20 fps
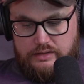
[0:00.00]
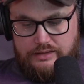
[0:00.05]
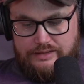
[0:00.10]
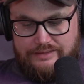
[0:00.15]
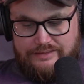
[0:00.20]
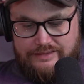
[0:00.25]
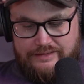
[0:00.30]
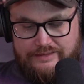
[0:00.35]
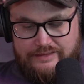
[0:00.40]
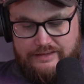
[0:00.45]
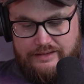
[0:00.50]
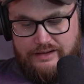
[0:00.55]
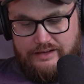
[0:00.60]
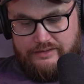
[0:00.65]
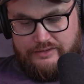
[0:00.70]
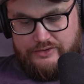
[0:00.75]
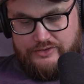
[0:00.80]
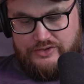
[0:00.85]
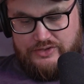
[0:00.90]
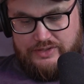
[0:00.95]

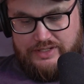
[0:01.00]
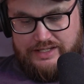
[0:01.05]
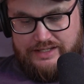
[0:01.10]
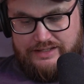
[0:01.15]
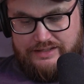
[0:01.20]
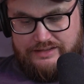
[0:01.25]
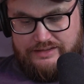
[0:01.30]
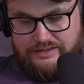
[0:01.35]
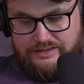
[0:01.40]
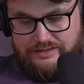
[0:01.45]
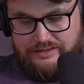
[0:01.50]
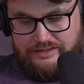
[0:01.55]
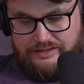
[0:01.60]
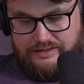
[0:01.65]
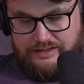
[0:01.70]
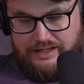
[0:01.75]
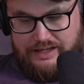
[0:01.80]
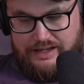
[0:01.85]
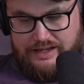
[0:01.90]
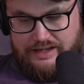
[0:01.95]
$60, you get
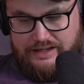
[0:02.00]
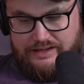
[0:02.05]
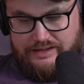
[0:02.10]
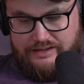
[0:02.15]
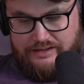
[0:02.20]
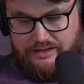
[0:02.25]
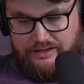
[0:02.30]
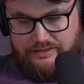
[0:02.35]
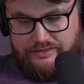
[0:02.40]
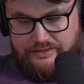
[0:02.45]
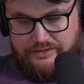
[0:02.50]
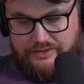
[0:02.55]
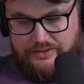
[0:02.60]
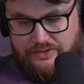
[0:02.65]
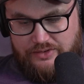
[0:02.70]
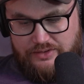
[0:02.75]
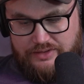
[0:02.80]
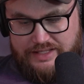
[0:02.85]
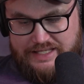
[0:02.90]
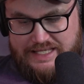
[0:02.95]
a
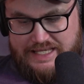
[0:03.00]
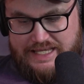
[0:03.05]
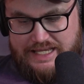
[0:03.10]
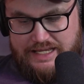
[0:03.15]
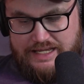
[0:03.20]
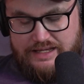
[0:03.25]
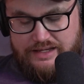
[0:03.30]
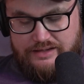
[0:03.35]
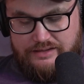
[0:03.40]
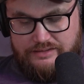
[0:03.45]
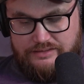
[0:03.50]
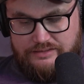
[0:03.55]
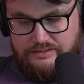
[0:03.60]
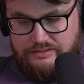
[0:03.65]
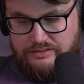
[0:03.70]
little key,